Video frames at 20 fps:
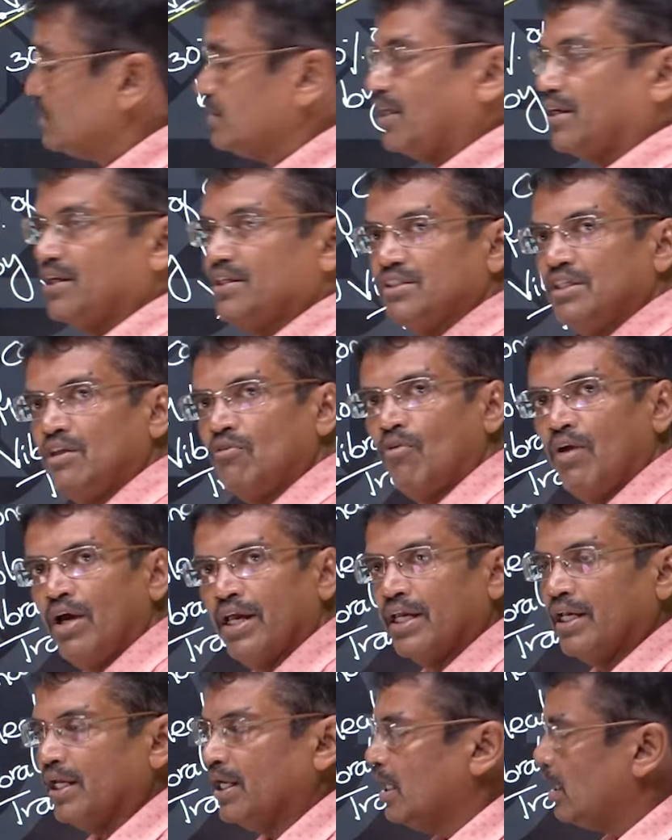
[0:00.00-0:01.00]
is the reason
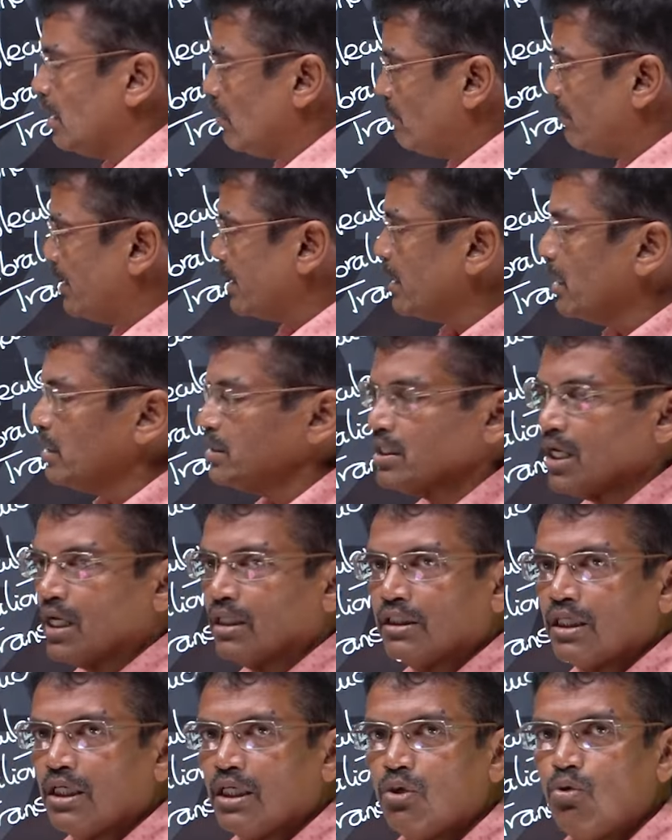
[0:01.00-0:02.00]
why metals are
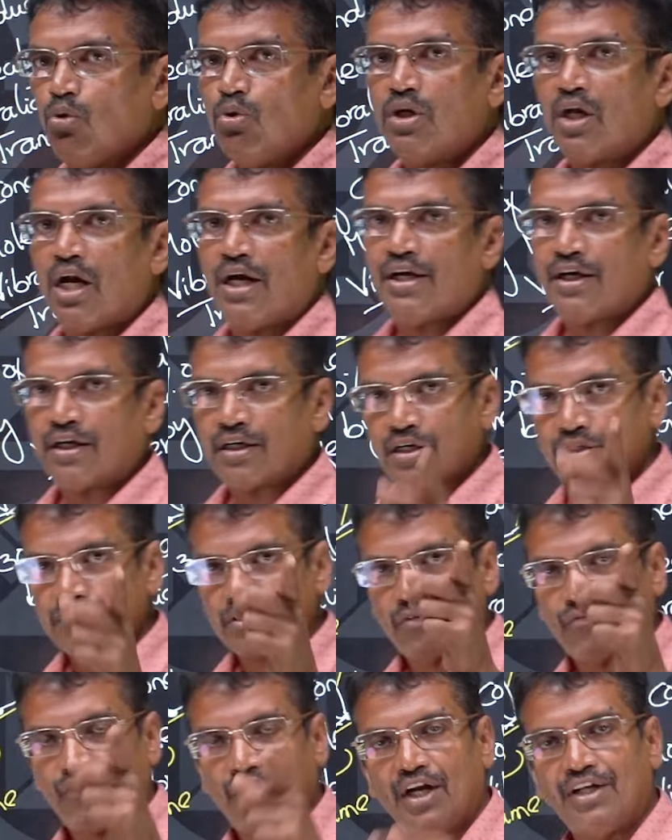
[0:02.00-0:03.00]
the good conductors
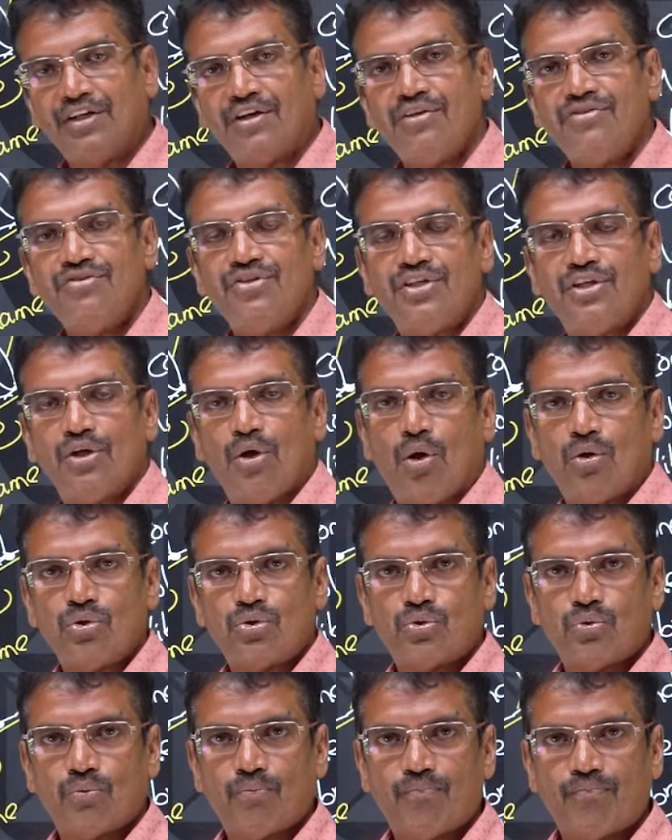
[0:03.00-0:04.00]
of electricity
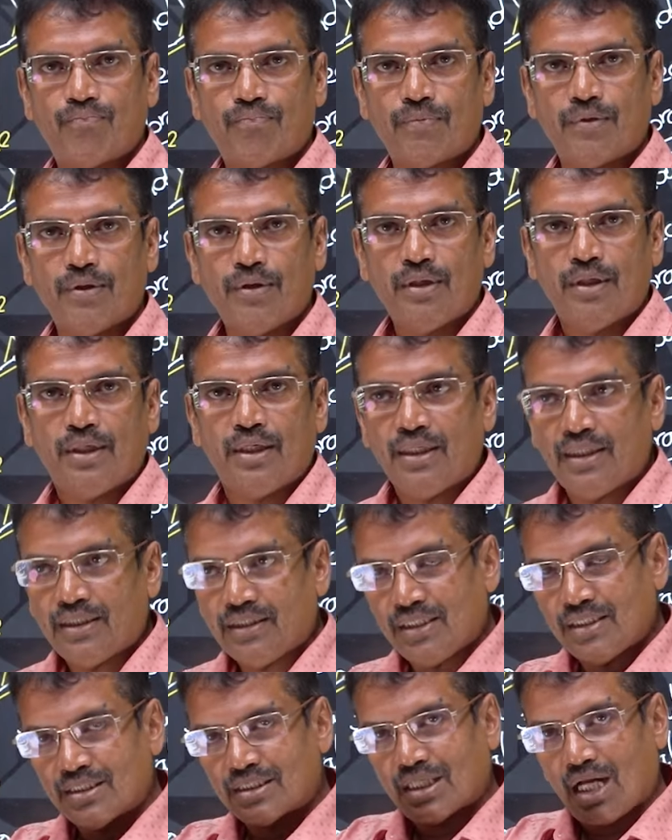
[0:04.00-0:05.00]
also.
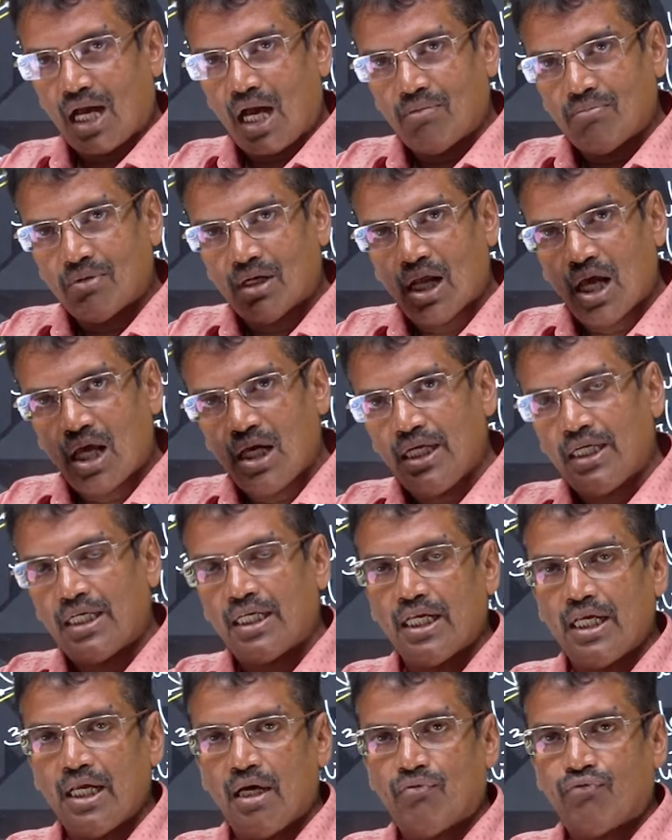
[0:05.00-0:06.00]
This
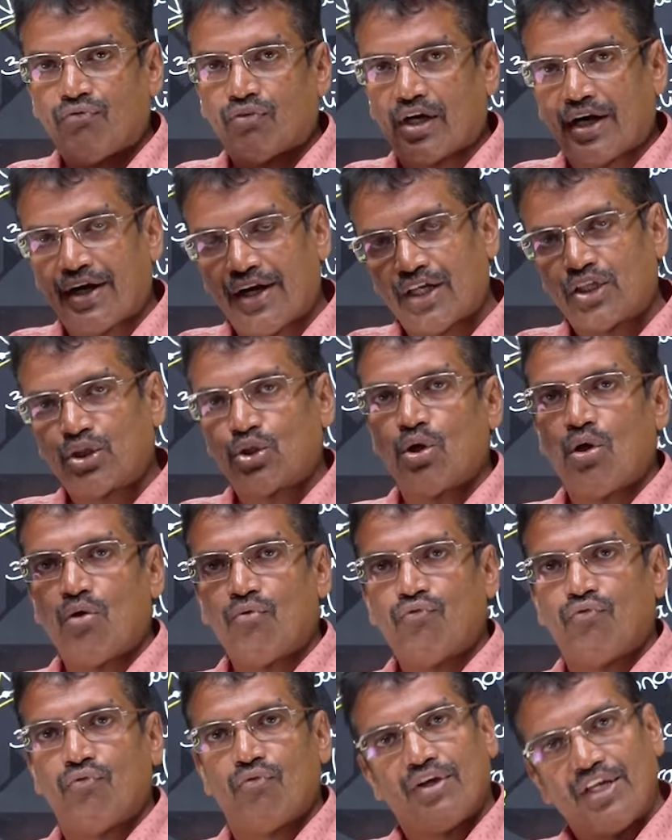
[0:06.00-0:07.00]
commonality of conduction
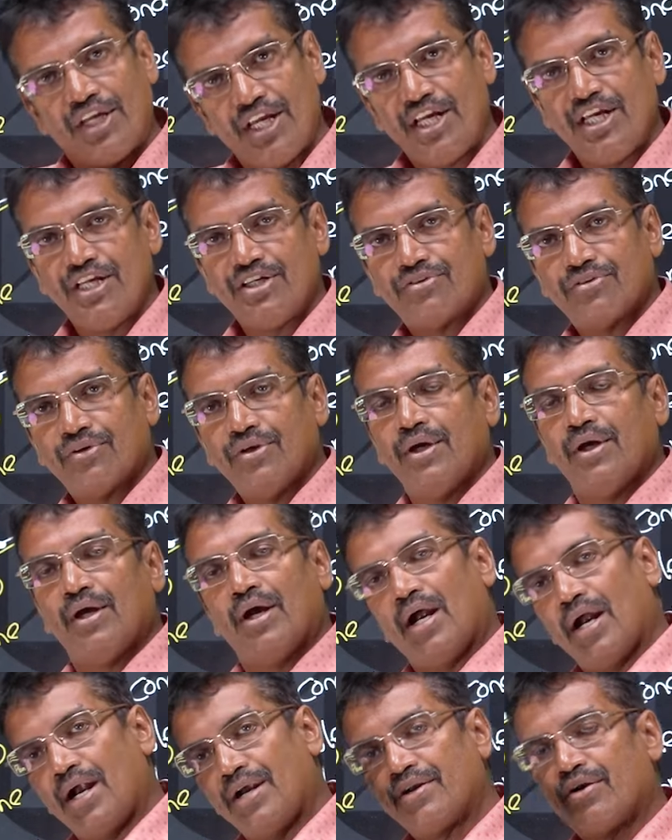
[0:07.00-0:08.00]
of heat
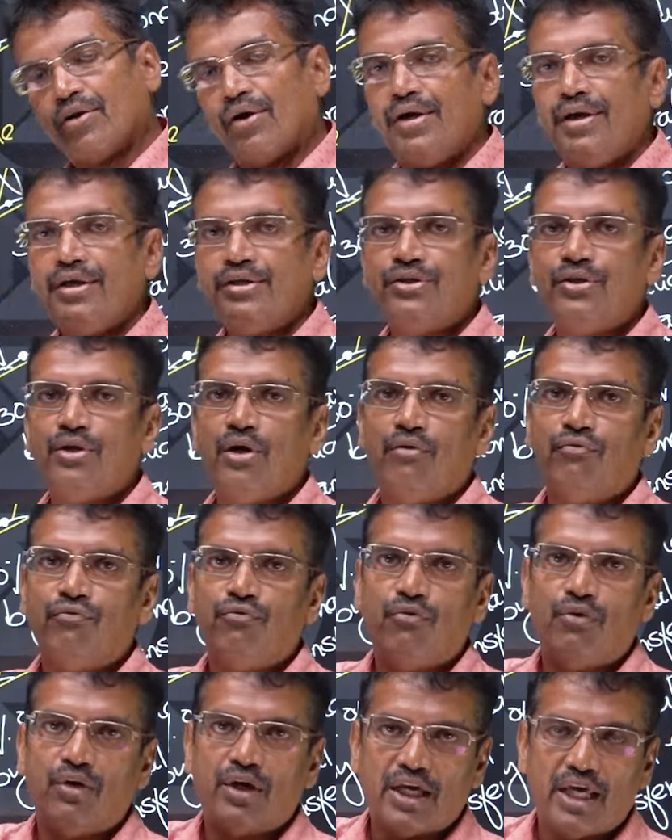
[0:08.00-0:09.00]
and conduction
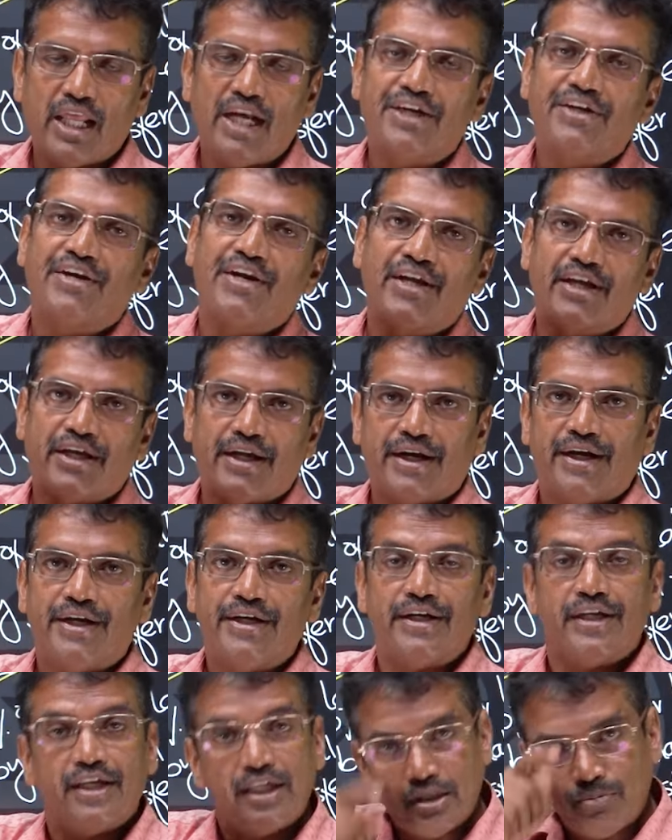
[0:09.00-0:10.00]
of uh, electric
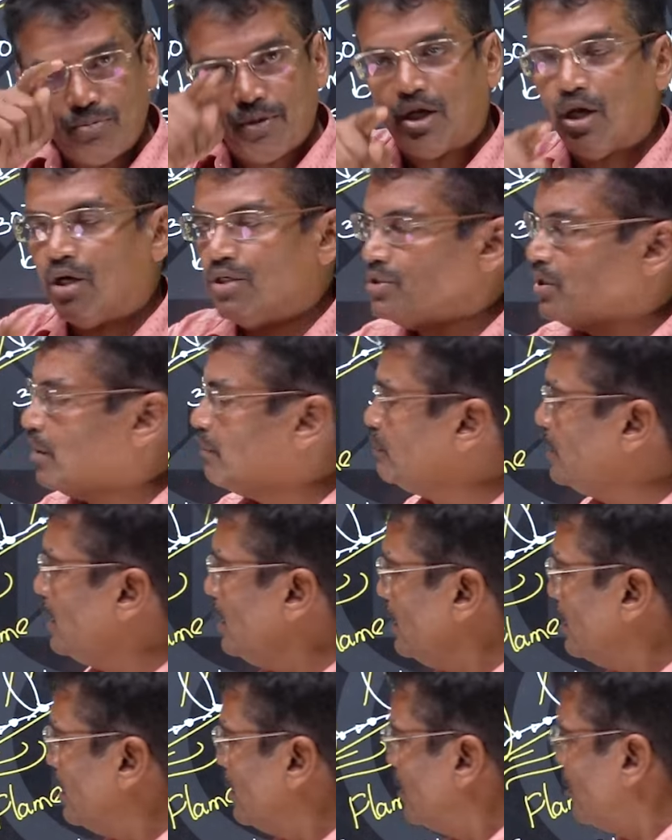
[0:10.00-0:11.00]
current is because of the